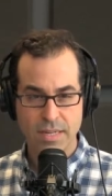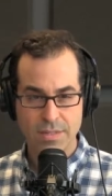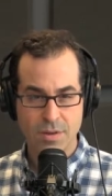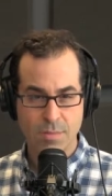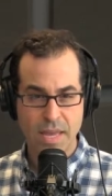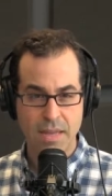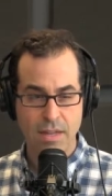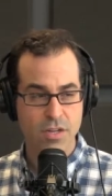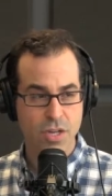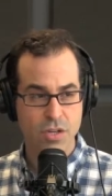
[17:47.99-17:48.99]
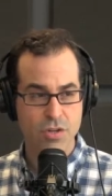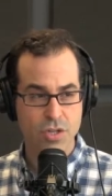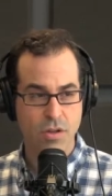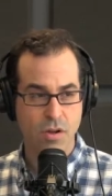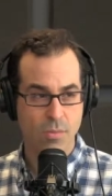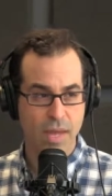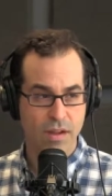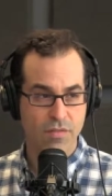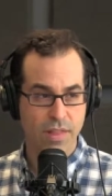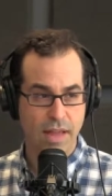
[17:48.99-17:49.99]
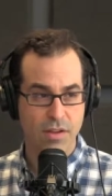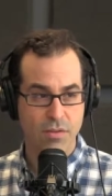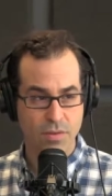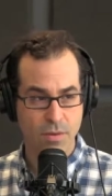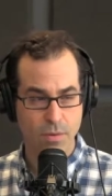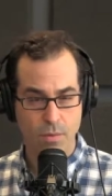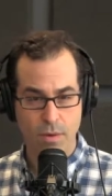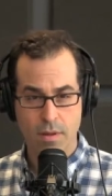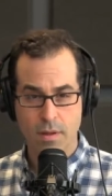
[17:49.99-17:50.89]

That's on me. And you should call me out for that. And you do.